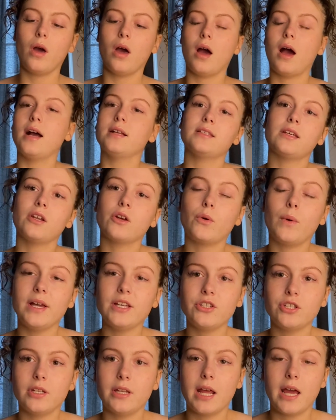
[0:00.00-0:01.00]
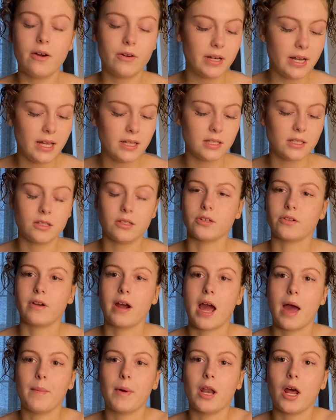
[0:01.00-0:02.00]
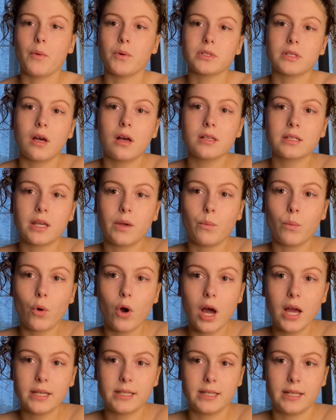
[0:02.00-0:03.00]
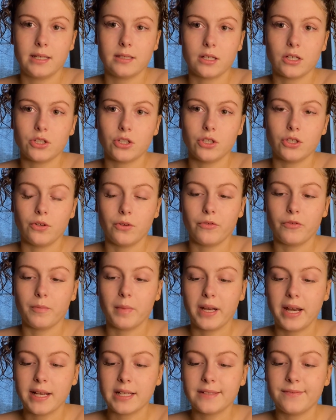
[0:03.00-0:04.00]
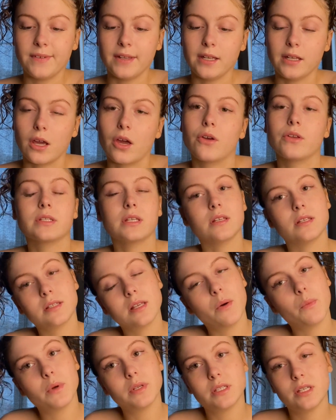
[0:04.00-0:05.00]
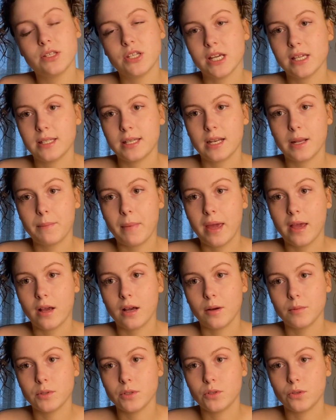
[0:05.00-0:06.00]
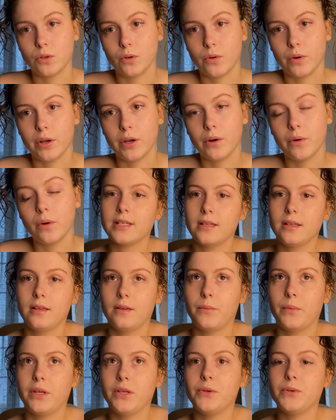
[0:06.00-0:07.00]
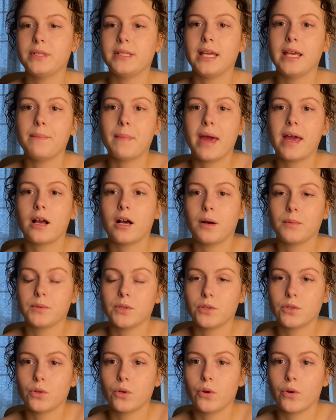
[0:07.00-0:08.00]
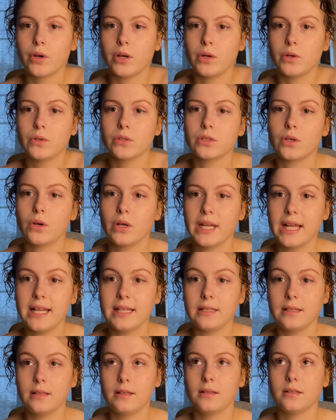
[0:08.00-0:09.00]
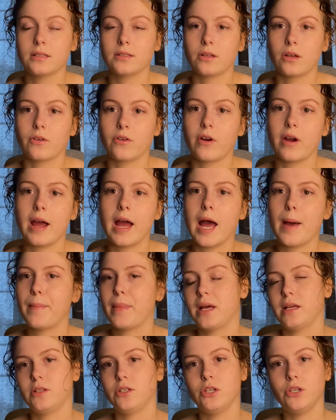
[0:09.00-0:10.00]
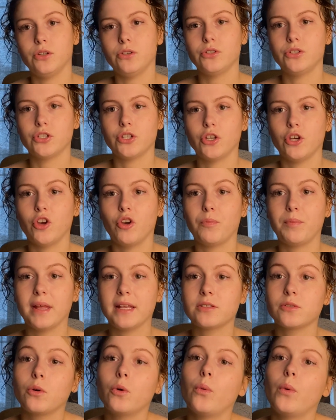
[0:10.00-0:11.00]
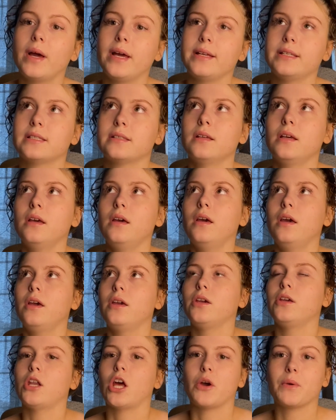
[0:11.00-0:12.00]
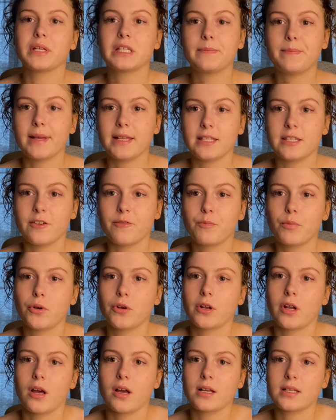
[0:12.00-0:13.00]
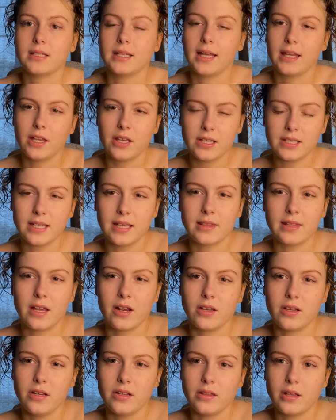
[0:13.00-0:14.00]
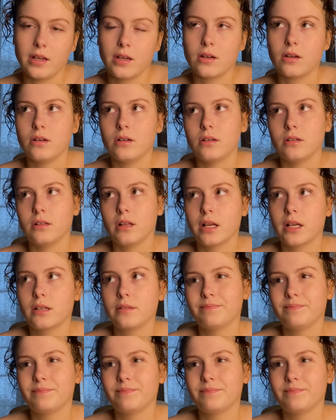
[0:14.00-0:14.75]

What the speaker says: I done a questionnaire on Instagram and I was asking what ideas I should do for my next videos, and someone suggested a makeup tutorial. When you see makeup tutorials on Instagram and YouTube, there's always, you know, expensive products, and then you sit there and you think, oh, like,